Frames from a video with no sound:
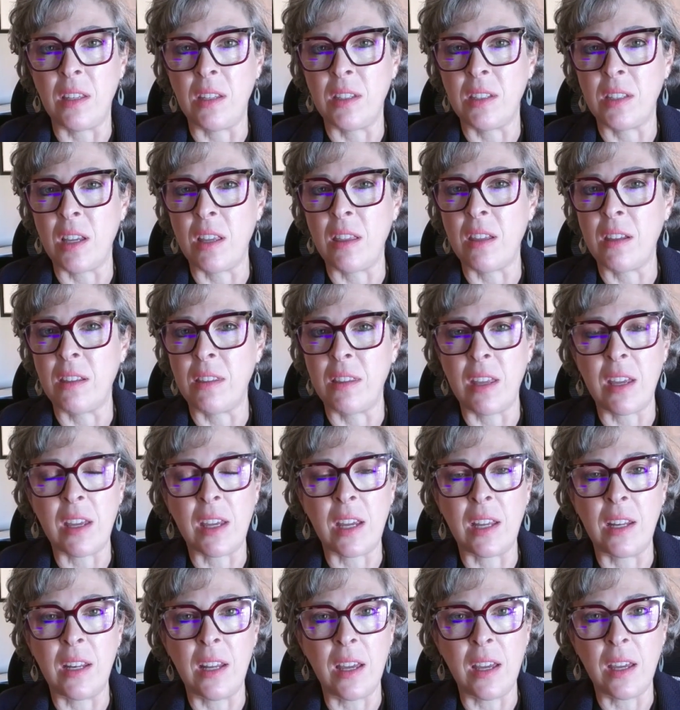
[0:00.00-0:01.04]
say that they
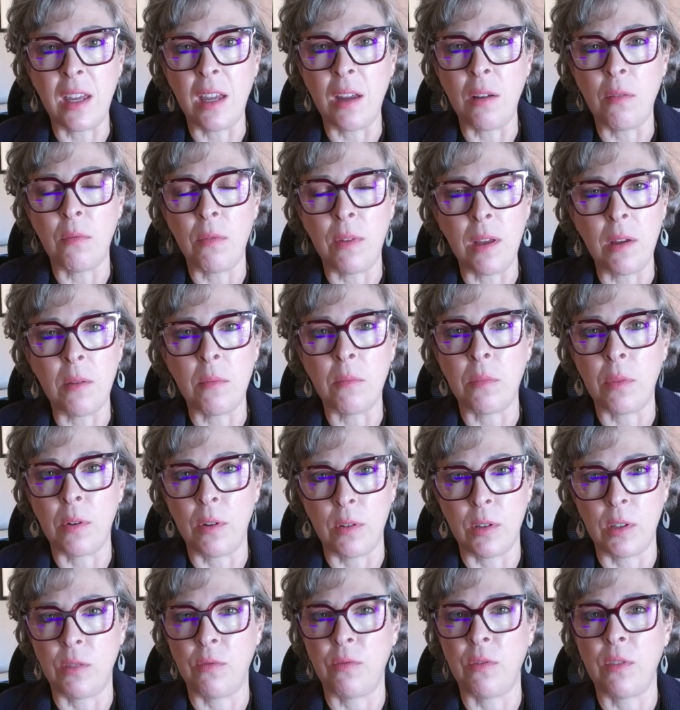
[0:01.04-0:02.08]
cannot get
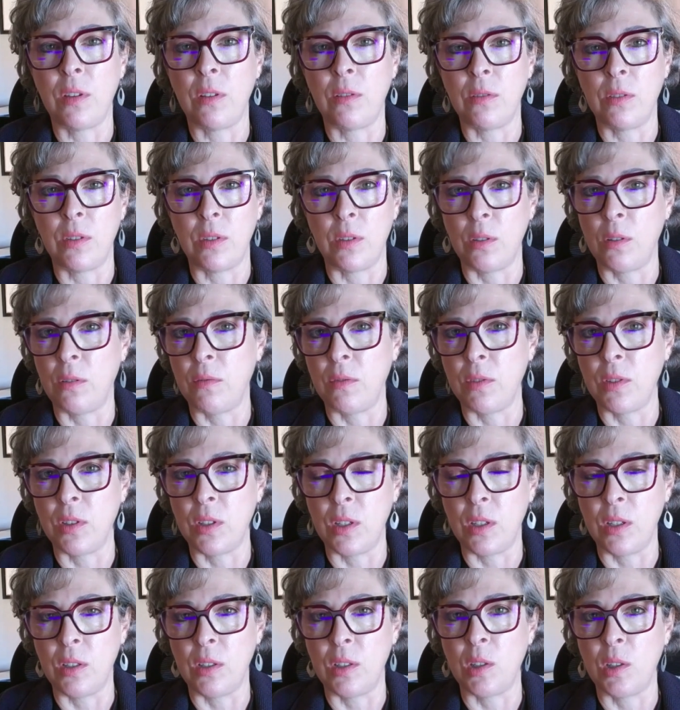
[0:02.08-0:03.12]
reimbursed for those
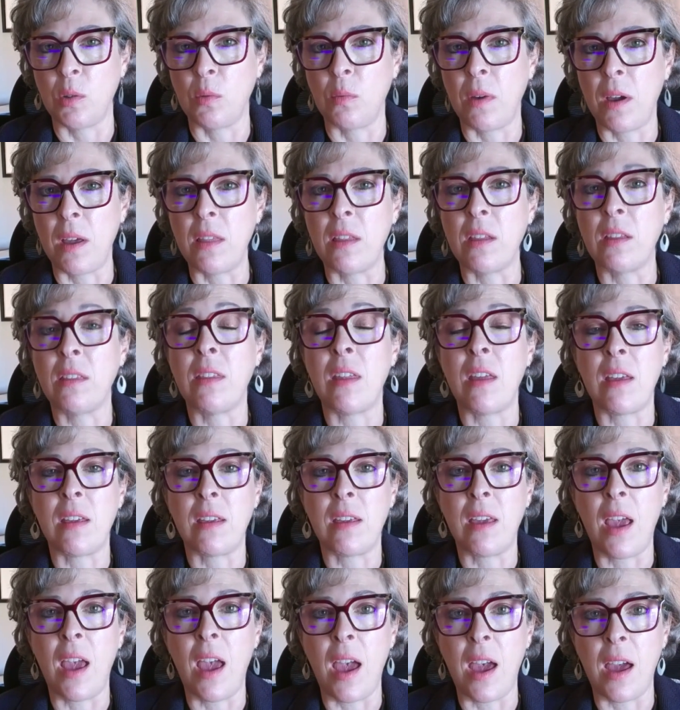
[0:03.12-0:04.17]
services the way that they
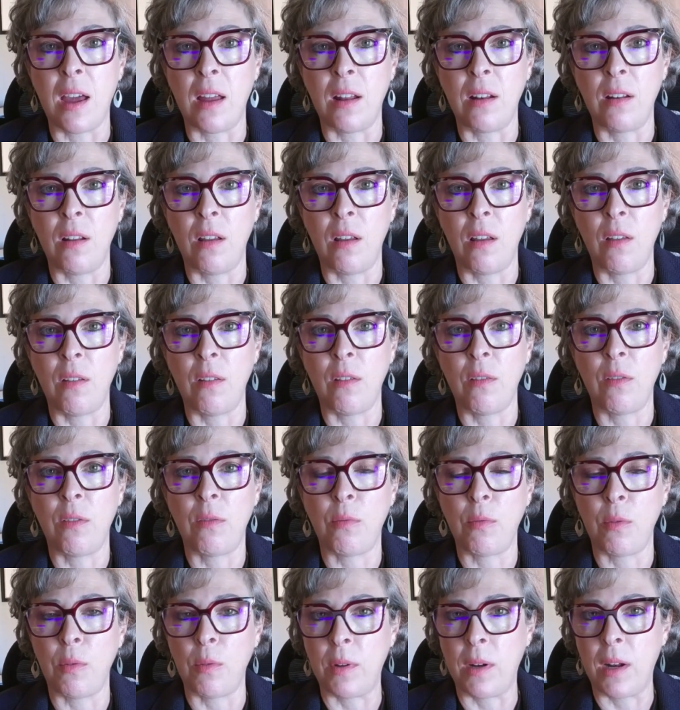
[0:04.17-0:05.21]
can
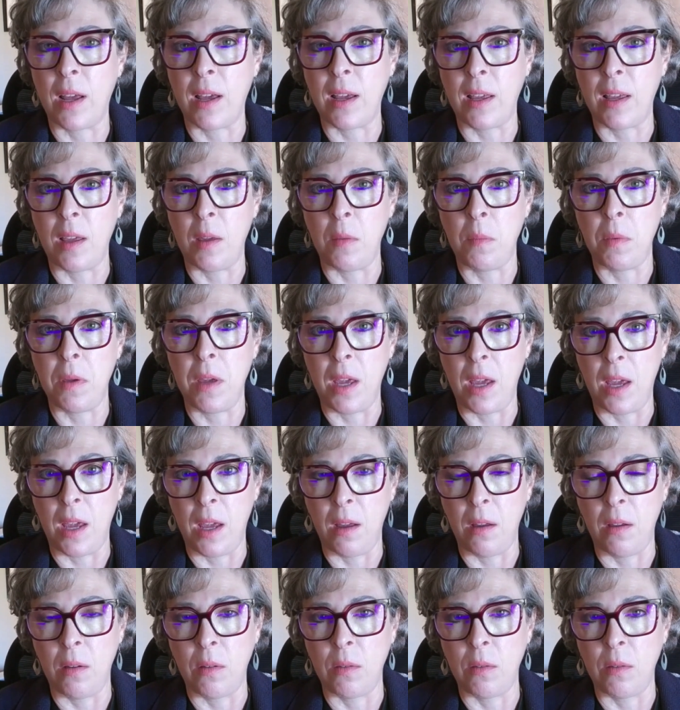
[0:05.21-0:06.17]
through an IEP.